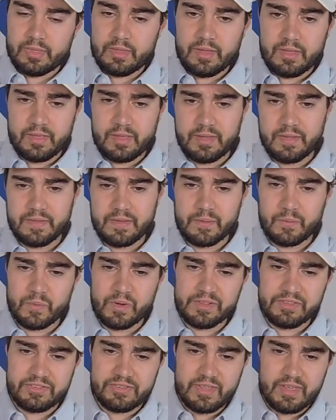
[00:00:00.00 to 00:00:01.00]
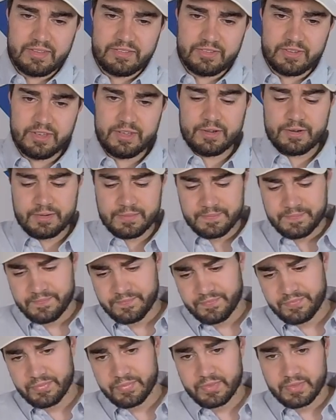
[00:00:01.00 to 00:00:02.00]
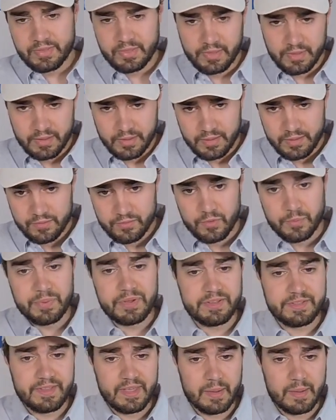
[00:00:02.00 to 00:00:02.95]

And then once that's secure, repeat